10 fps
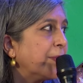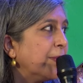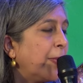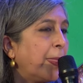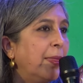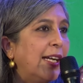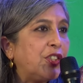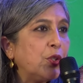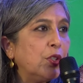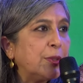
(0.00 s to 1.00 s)
That
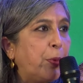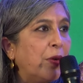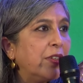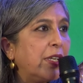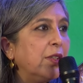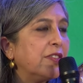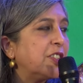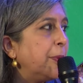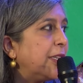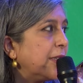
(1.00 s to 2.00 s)
shows poverty of
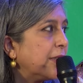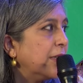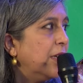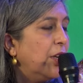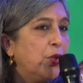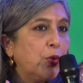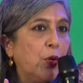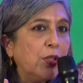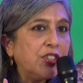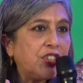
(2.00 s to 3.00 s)
spirit. Mm. You
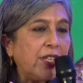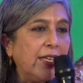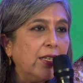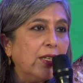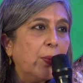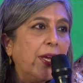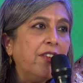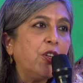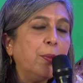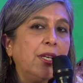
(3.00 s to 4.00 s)
don't shrink away
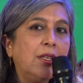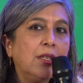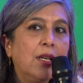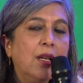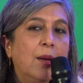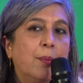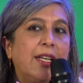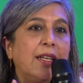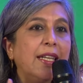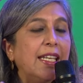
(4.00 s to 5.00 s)
from it, but
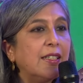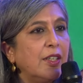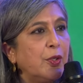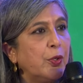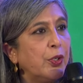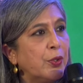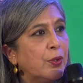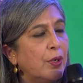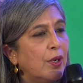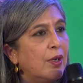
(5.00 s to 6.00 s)
neither do you
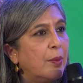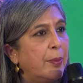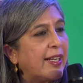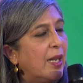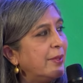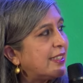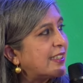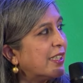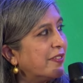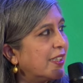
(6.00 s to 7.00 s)
become its
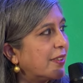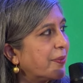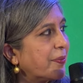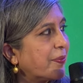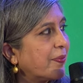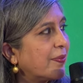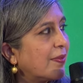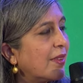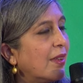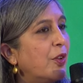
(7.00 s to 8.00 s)
servant.
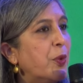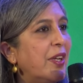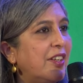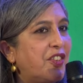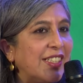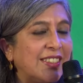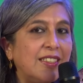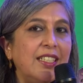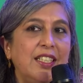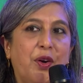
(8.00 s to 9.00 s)
You are a
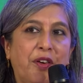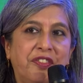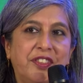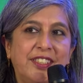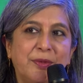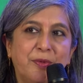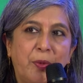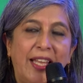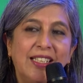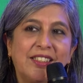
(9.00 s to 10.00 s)
trustee of this
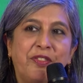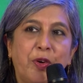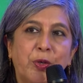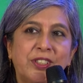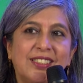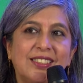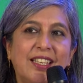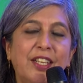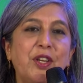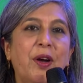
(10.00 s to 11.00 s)
wealth force in
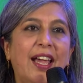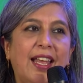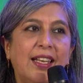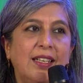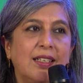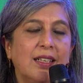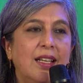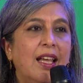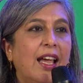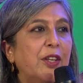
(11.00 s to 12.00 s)
your hand
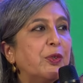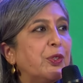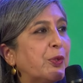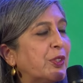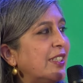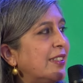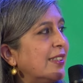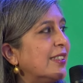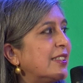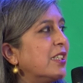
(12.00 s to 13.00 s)
and you use it in the
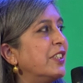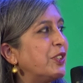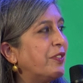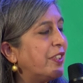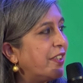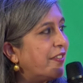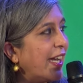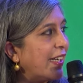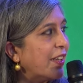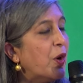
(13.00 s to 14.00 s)
service of the divine,
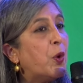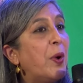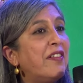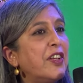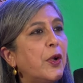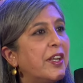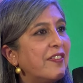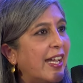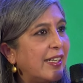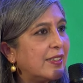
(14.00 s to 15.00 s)
whoever your
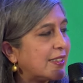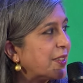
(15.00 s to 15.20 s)
divine is.